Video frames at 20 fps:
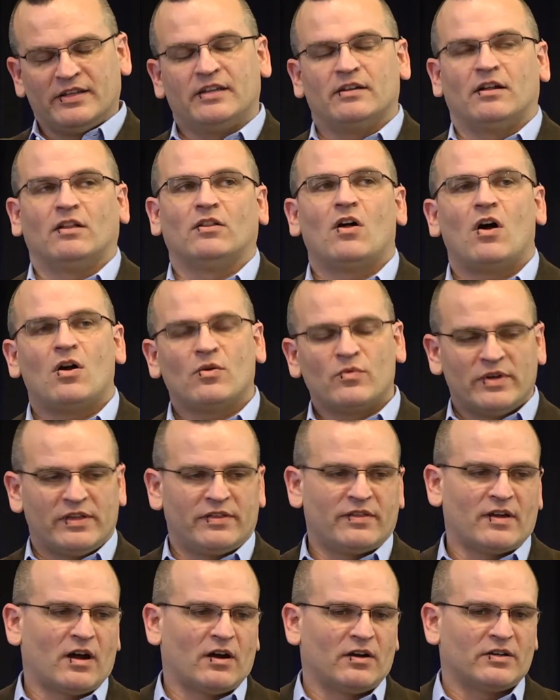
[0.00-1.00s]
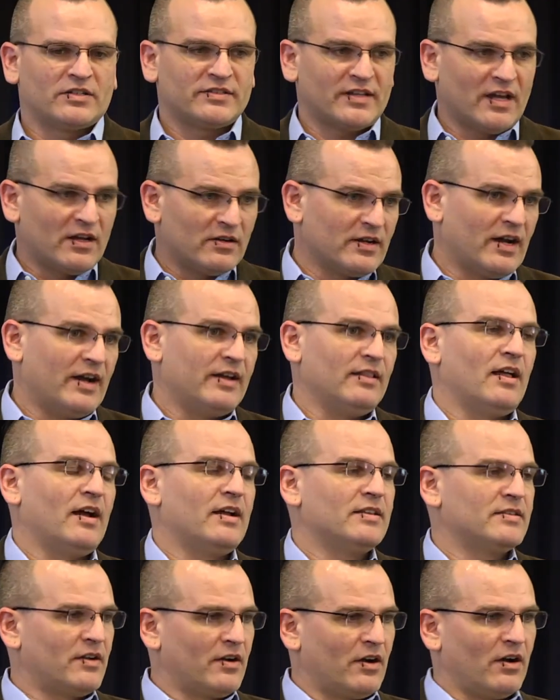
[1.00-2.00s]
along with our style
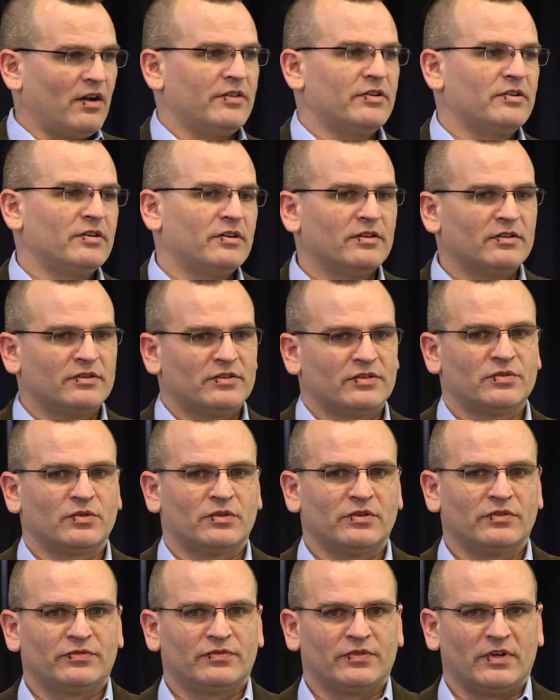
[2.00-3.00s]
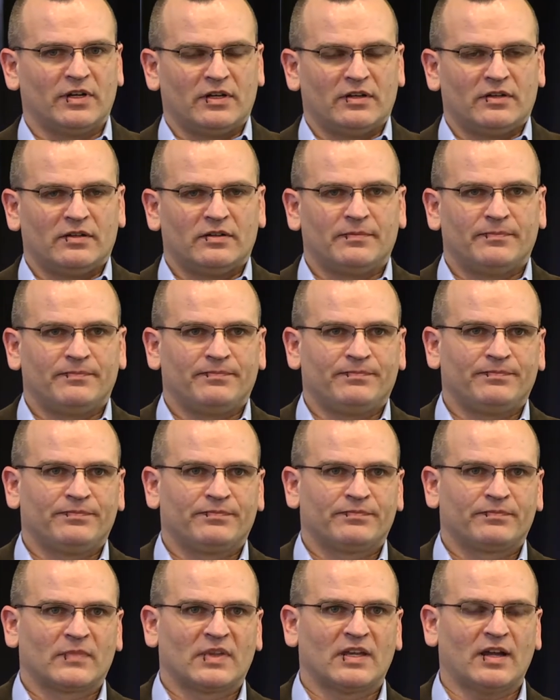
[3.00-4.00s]
guidelines and our other sort of
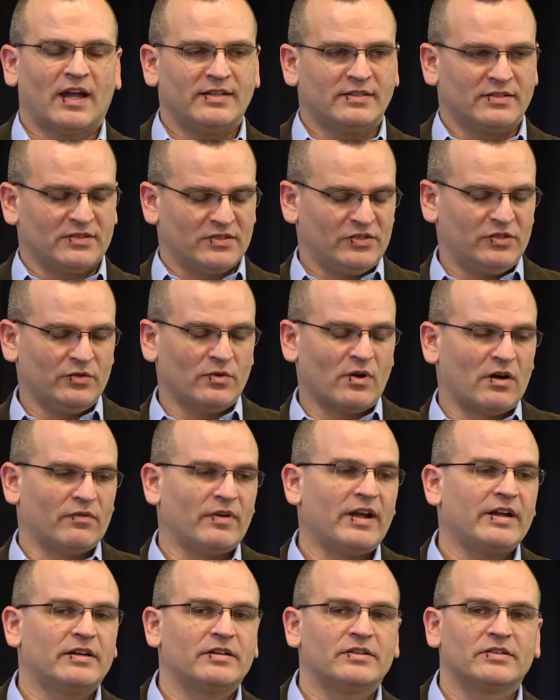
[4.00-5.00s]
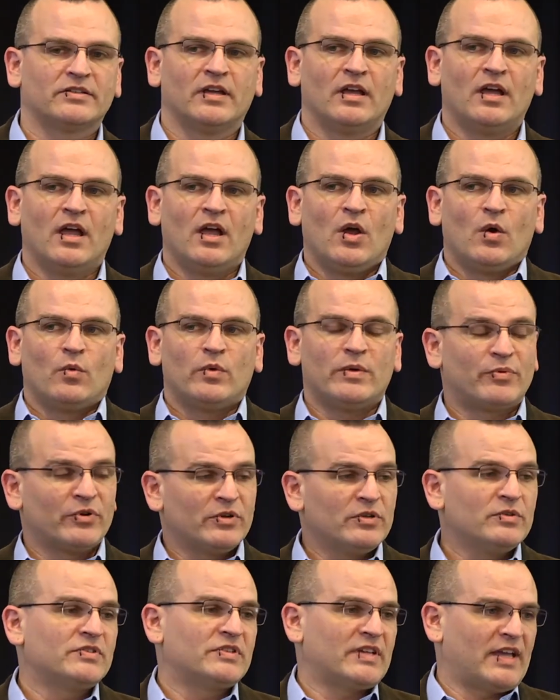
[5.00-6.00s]
guidance to our writers, we
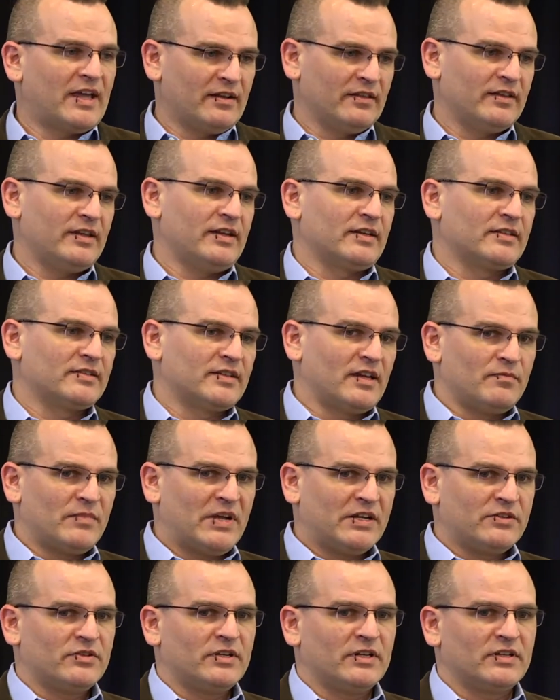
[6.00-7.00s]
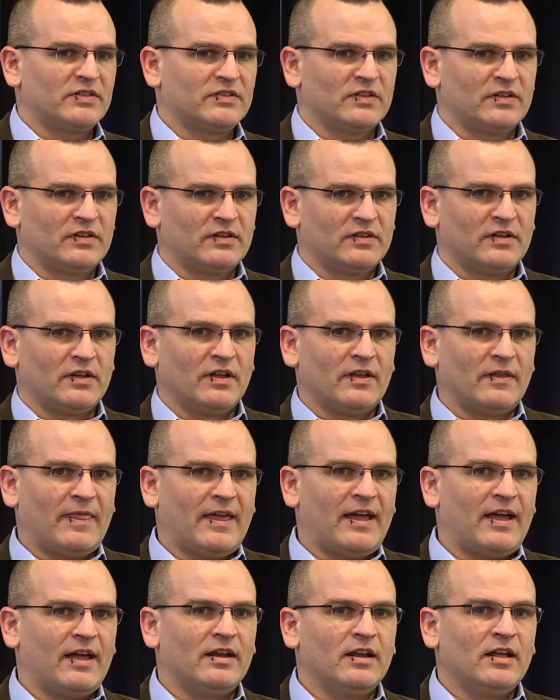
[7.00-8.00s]
produce analytics and metrics
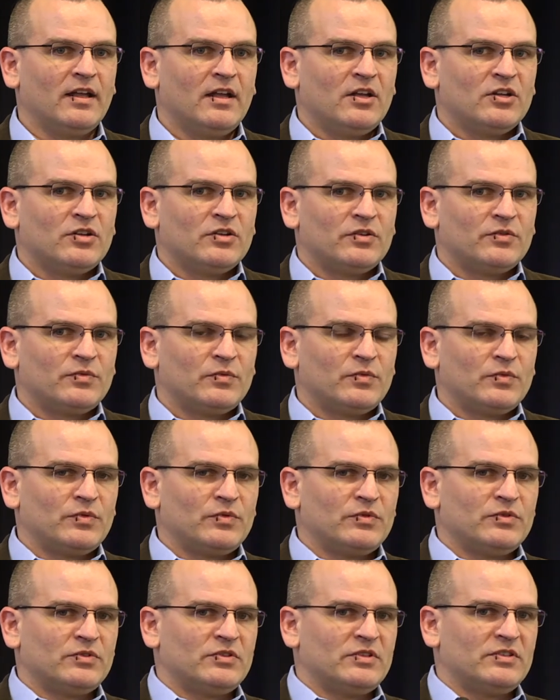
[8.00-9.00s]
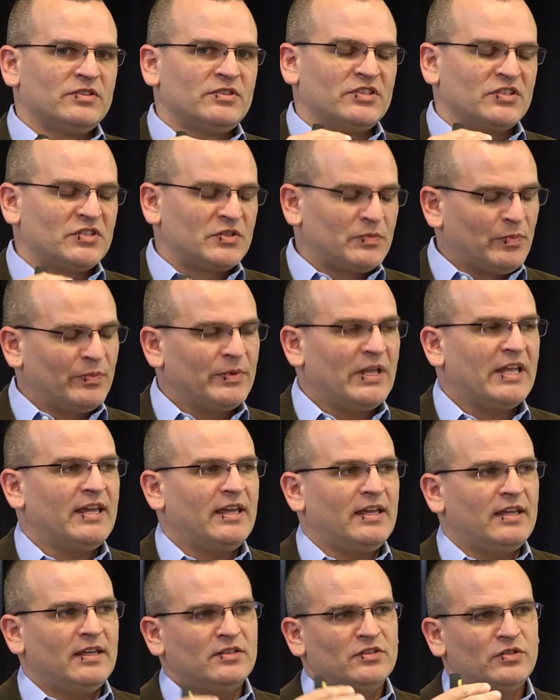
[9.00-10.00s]
that
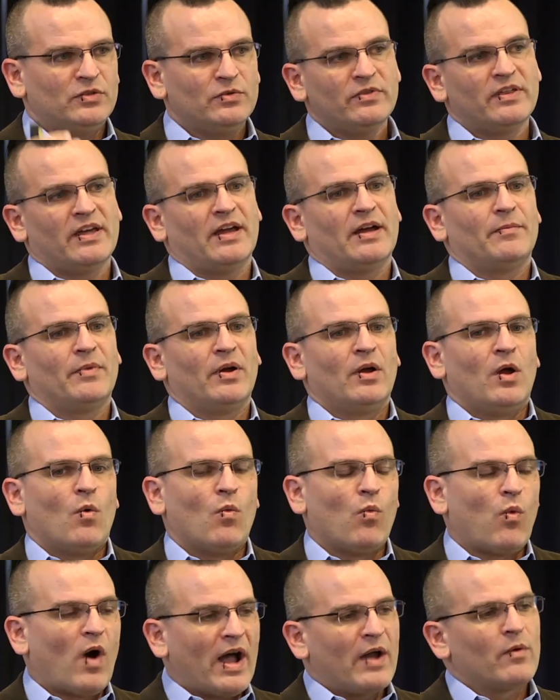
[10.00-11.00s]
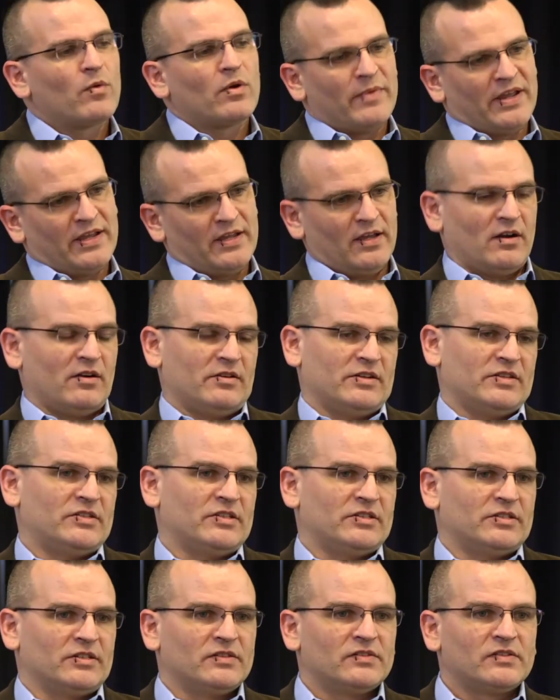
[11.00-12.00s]
display to them why we're making our
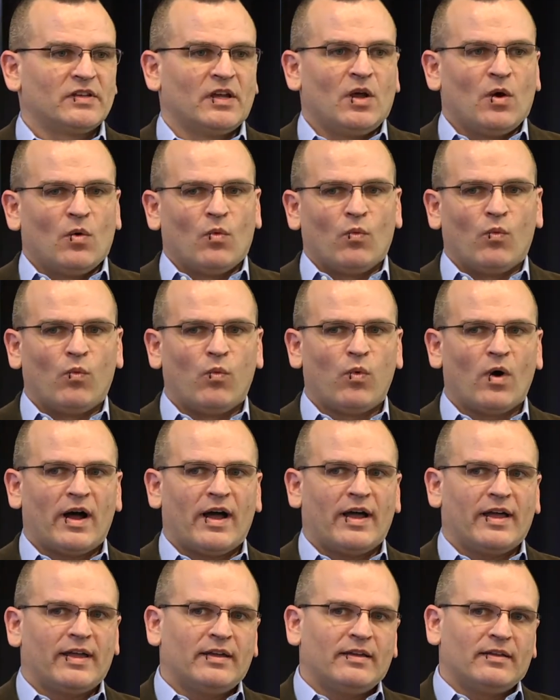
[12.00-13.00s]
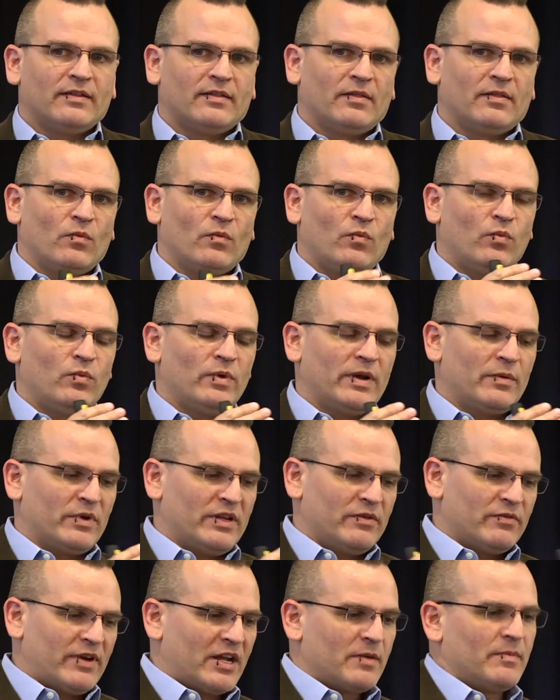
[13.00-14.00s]
decisions. Why, when we
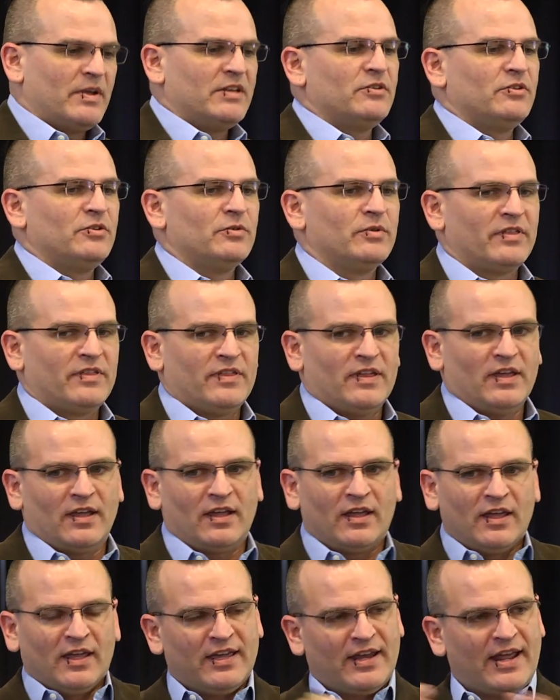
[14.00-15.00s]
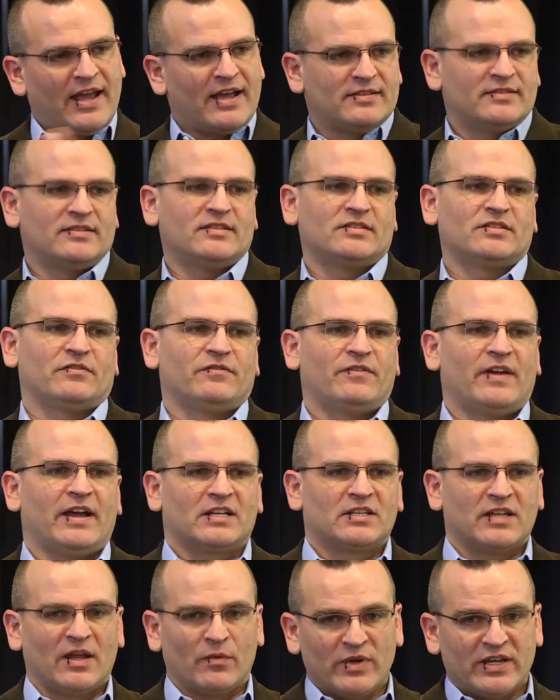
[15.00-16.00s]
recommend you do a thing, it has this
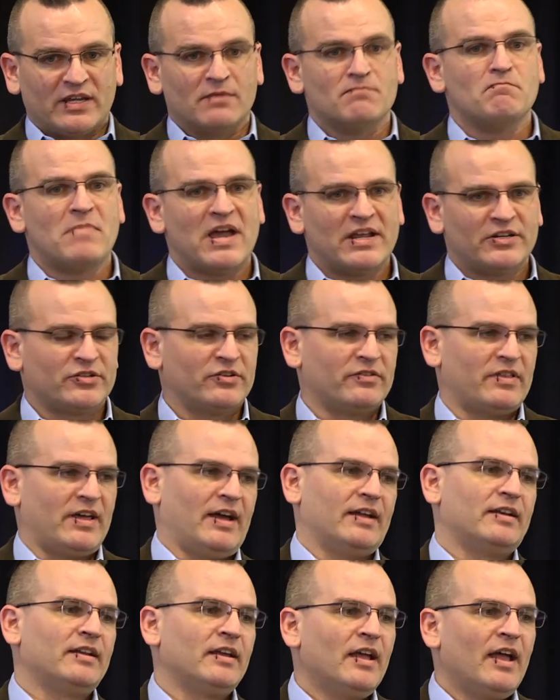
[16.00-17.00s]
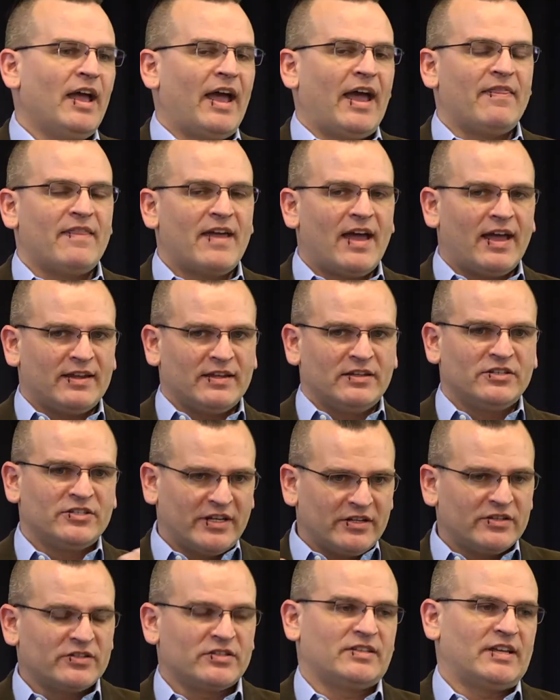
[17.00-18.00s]
effect. And we can measure that. And that
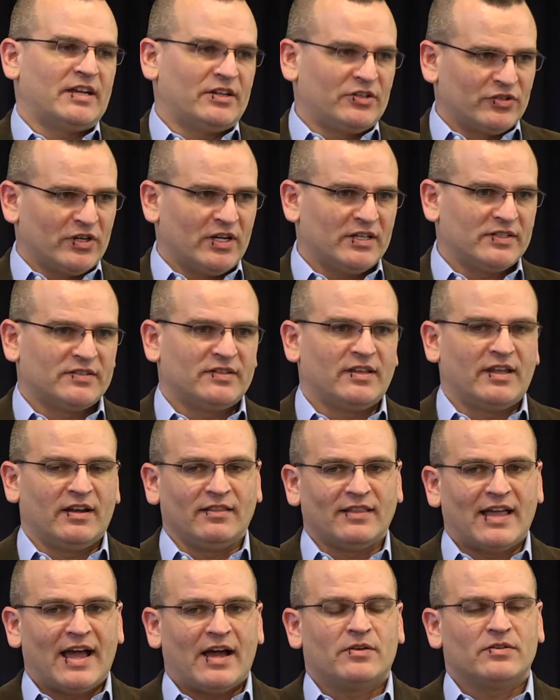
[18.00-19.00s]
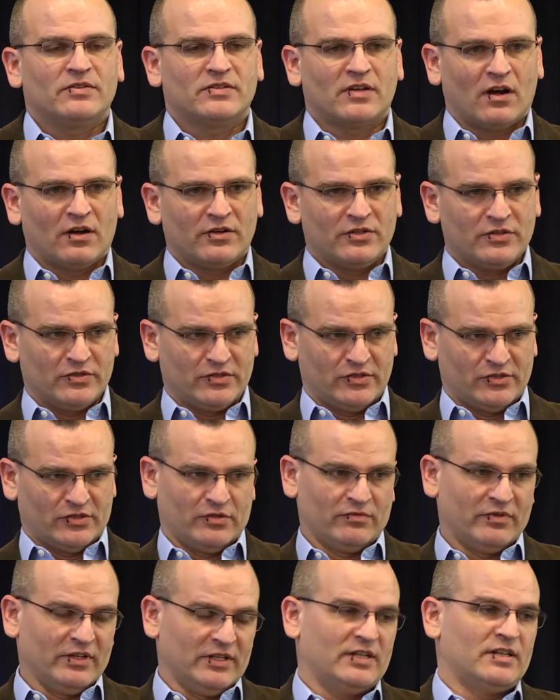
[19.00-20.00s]
engenders that trust that allows our users to
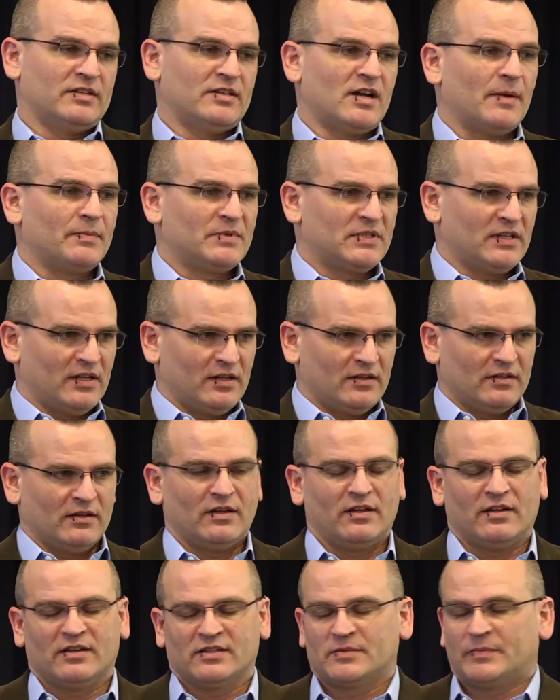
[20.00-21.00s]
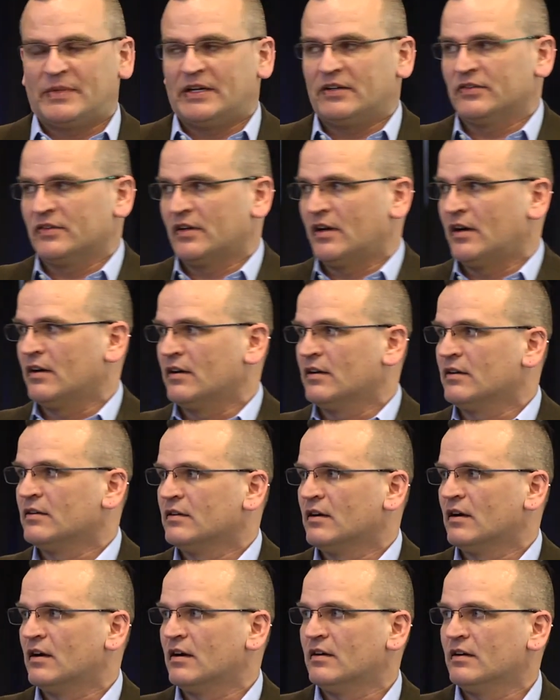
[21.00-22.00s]
really adopt and espouse our
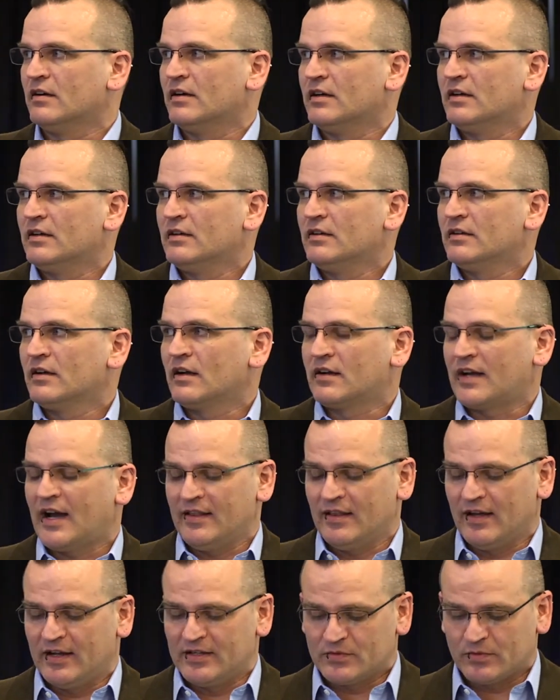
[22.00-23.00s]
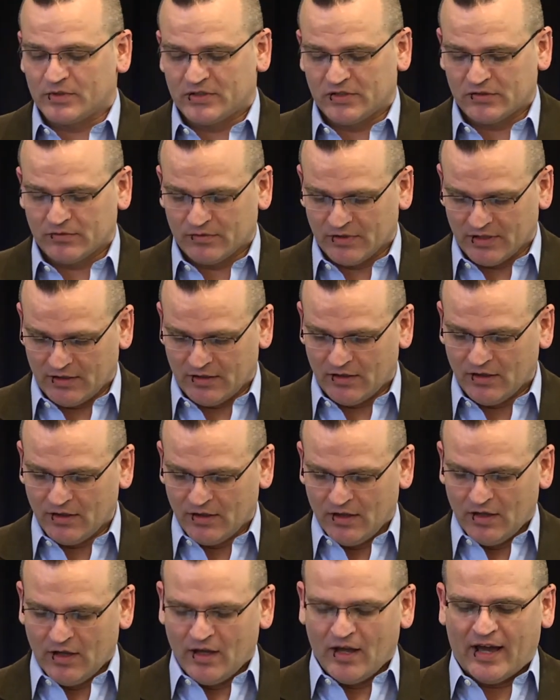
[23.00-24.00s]
guidelines, which is really,
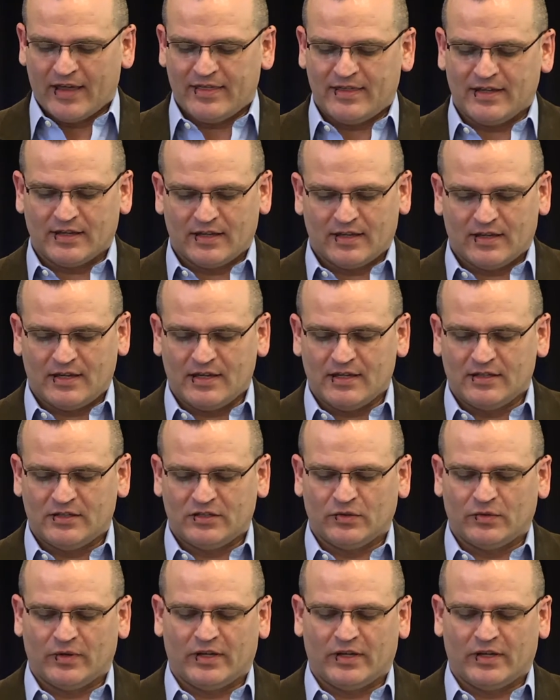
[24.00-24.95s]
I think, key to